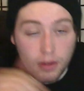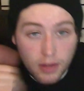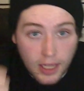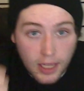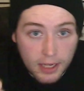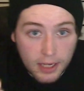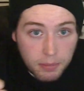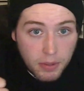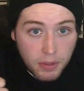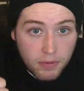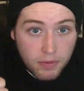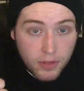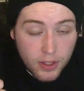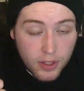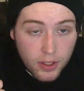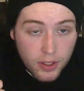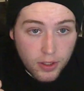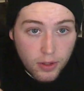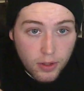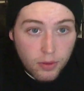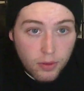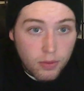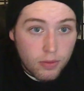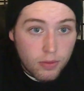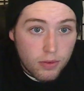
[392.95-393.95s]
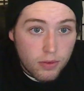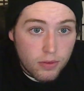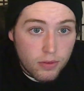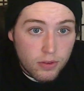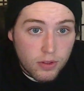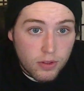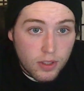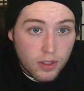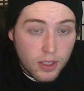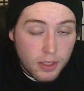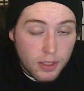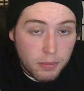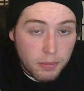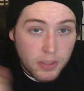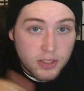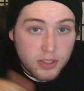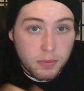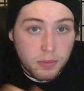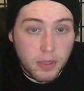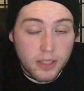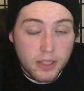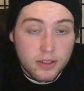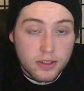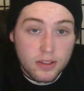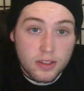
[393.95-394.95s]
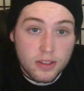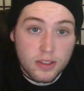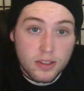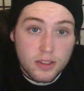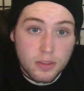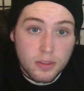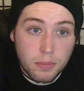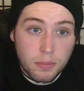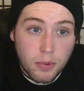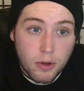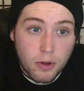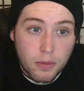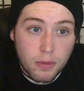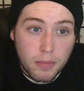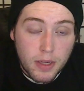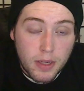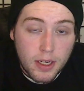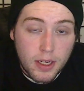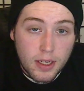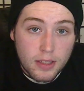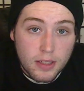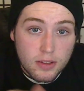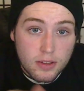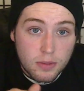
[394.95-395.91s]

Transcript: Like my video, click my sponsors to support me,